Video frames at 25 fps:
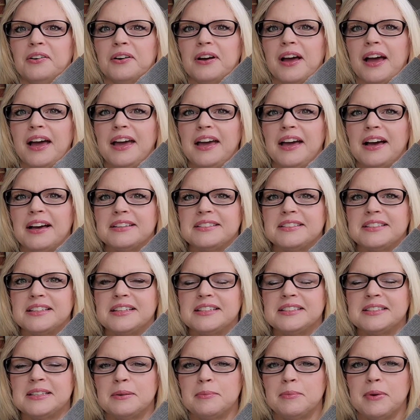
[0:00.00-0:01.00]
Okay, I
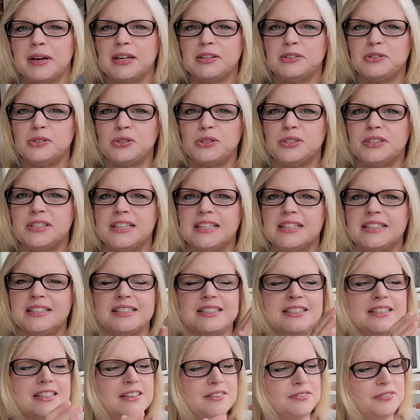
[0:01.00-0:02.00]
see some interesting
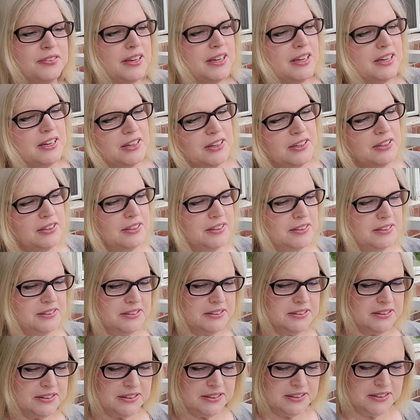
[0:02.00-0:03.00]
stuff here.
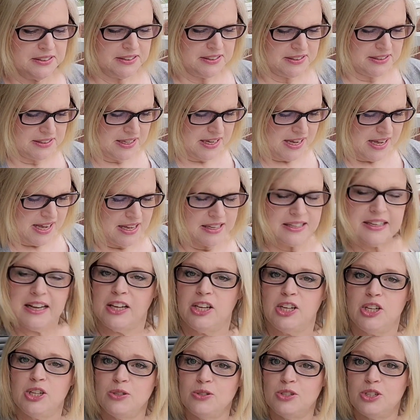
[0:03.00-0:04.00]

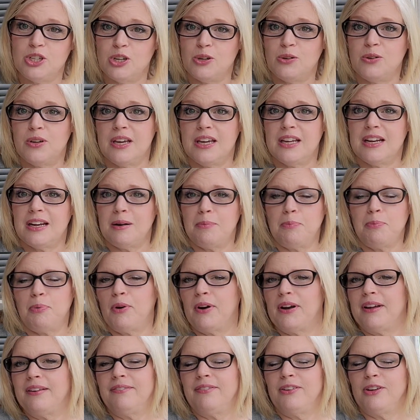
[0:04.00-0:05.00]
Now, you do get a
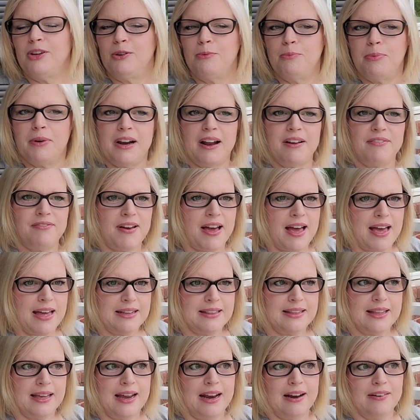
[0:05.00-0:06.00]
preview, but I
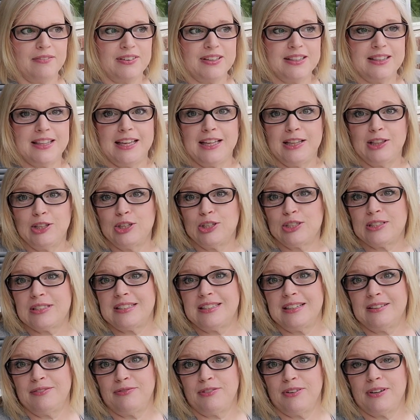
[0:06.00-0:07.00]
find that everything
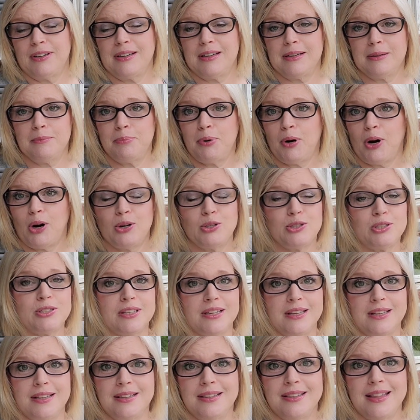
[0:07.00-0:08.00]
looks different in
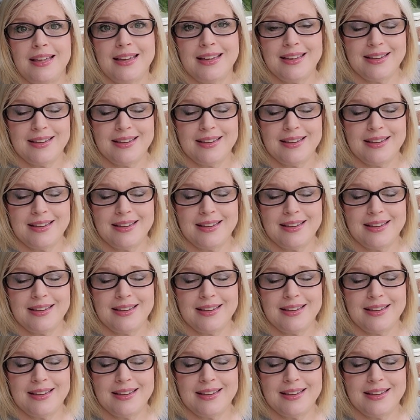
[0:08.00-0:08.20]
person